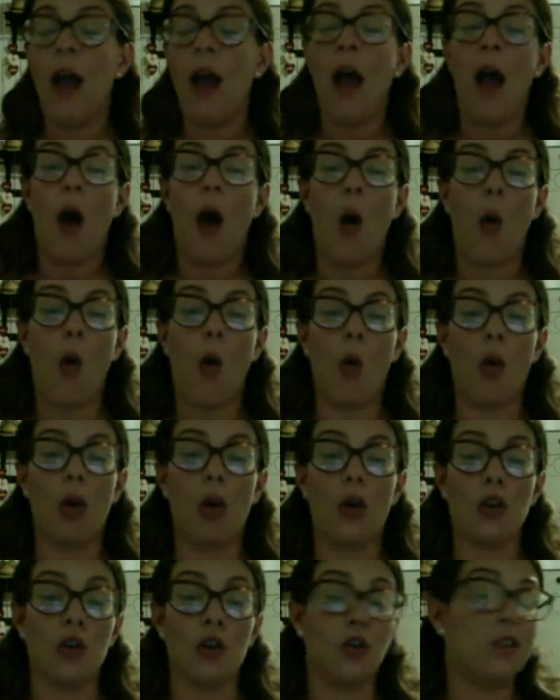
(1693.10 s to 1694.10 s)
or
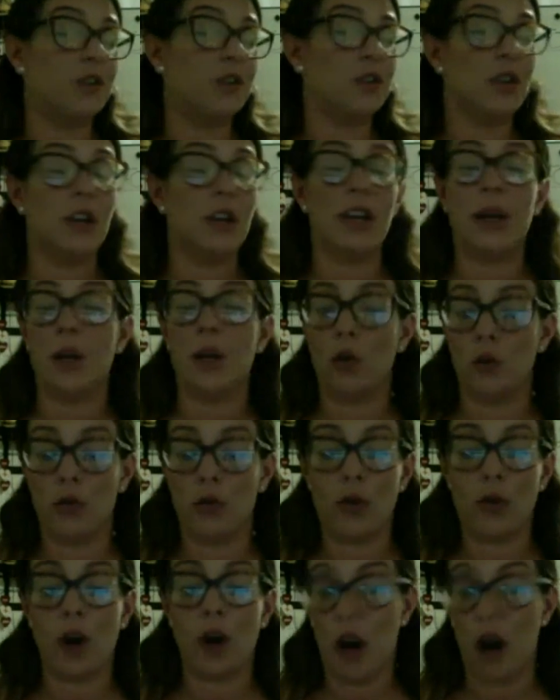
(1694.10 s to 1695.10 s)
you can trade over
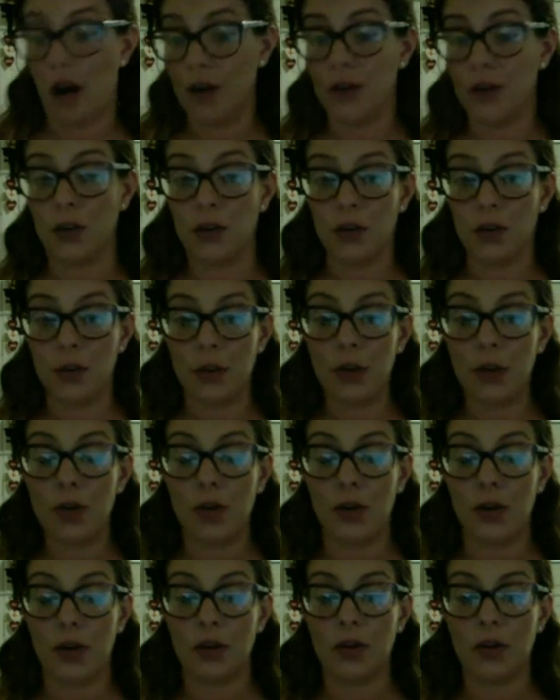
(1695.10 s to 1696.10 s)
on your computer,
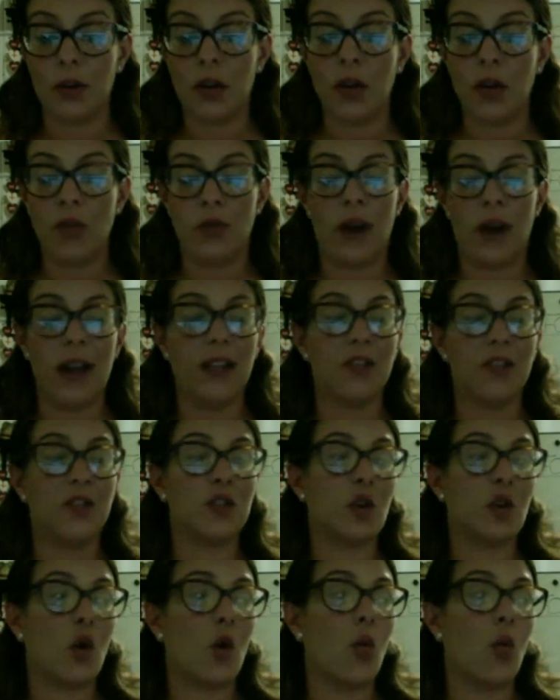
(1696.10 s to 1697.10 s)
right?
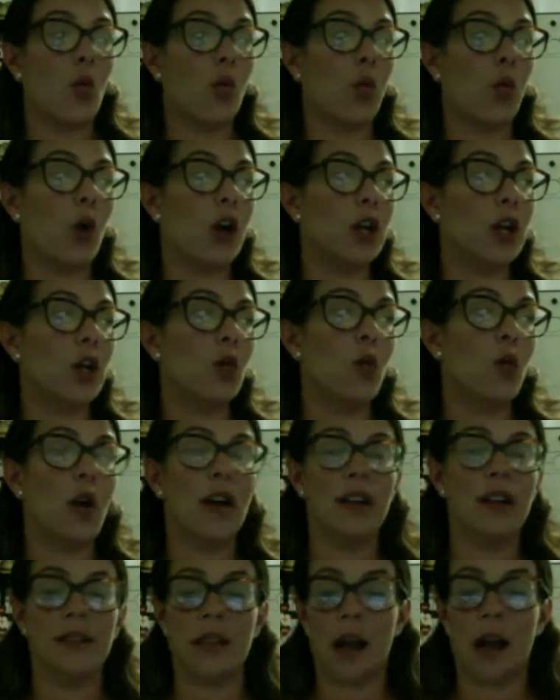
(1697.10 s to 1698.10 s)
So what do you want to
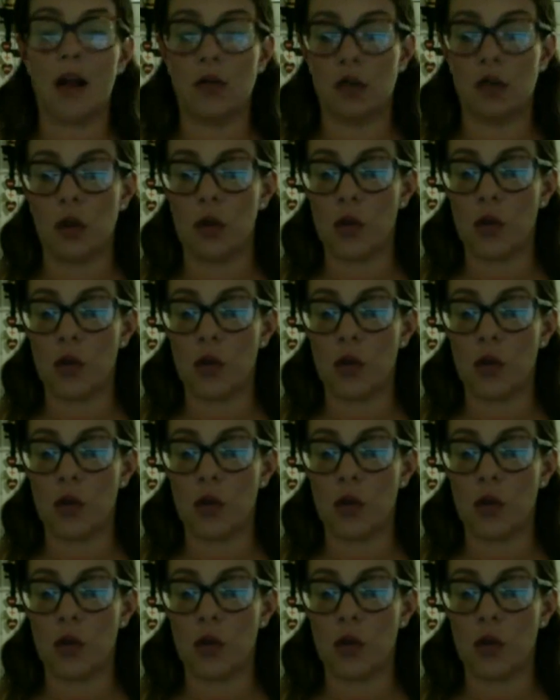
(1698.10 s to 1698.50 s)
download